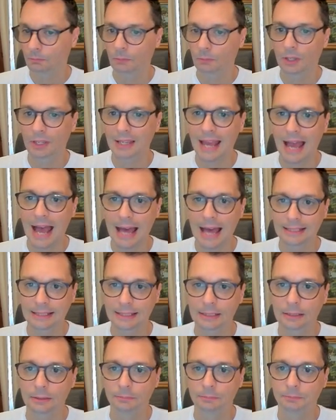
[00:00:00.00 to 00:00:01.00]
QAT,
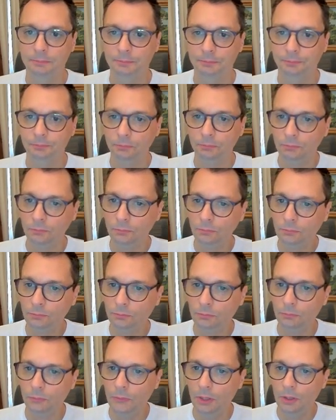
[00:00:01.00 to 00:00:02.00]

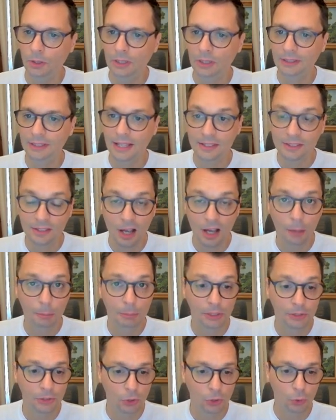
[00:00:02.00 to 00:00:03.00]
less
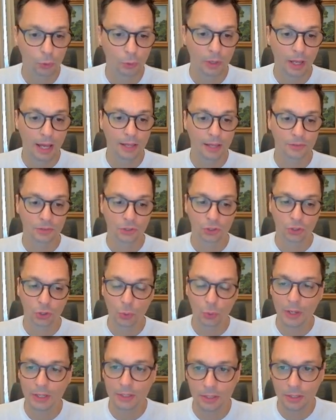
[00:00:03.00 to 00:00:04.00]
commonly known as
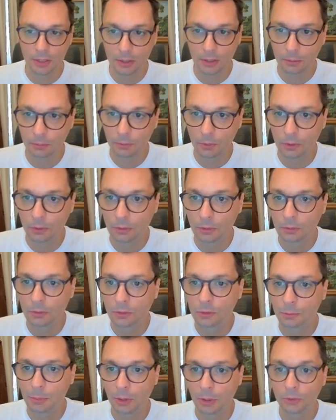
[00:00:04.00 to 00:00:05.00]
QAT,
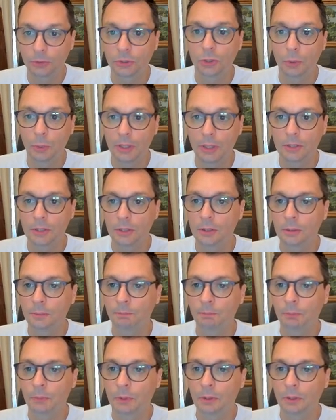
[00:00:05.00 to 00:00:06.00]
spelled QAT.
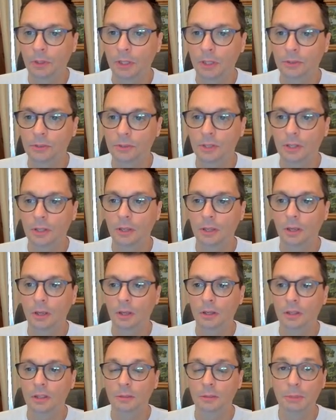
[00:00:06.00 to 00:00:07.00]
It's
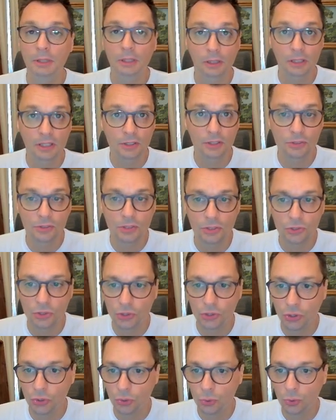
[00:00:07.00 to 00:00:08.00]
in the Middle East, it's
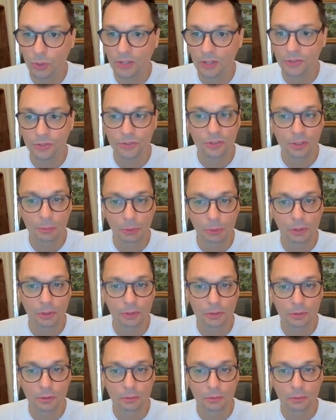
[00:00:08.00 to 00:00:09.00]
chewed as a
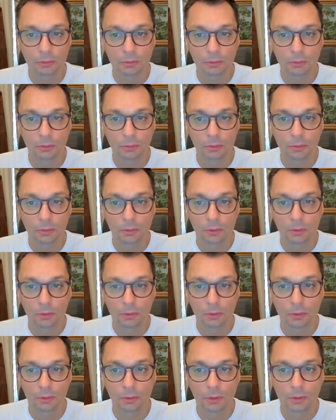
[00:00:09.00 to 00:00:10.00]
stimulant.
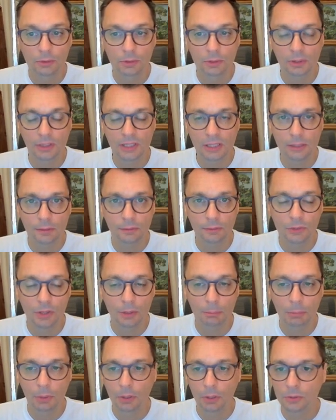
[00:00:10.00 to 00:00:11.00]
Its leaves
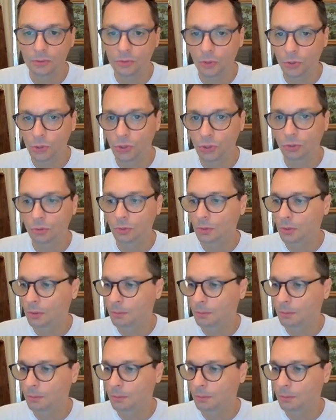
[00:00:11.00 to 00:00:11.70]
and buds are chewed.